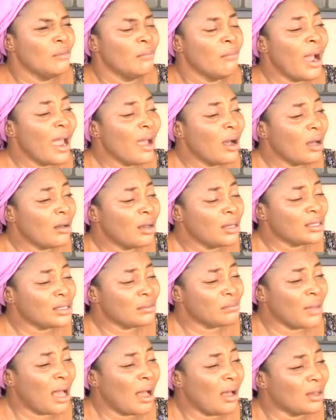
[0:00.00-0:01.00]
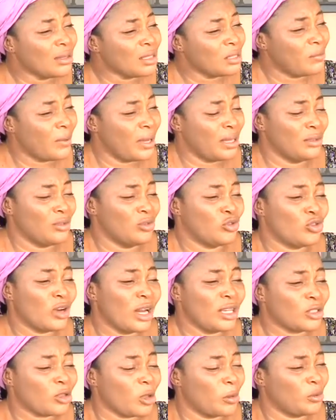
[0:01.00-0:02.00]
my husband
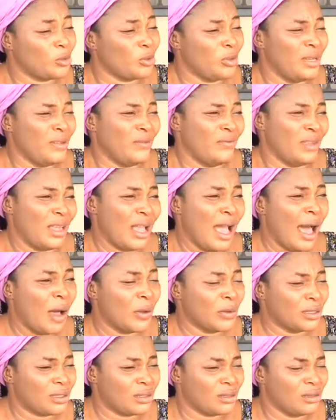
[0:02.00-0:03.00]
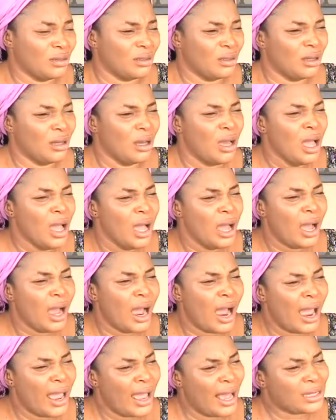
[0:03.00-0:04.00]
dressed up to leave the house.
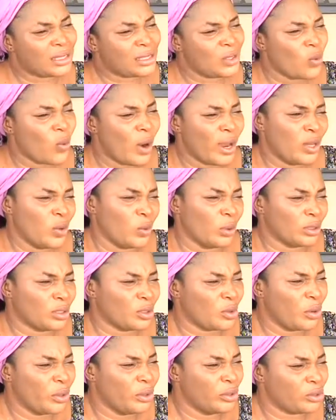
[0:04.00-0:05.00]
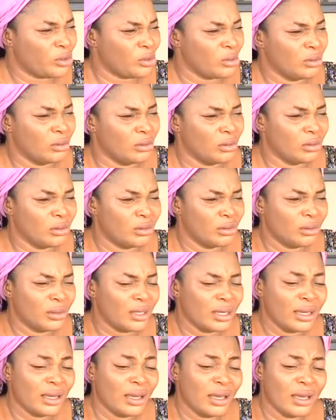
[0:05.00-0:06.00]
I asked him where he was going to.
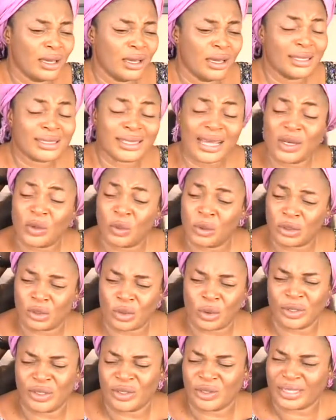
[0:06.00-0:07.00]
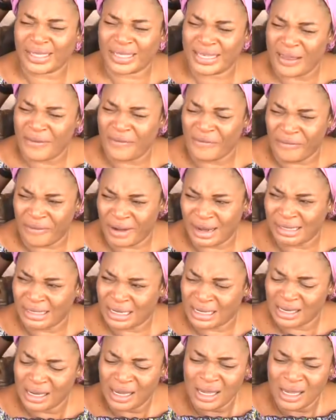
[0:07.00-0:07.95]
He said he was going to see a friend.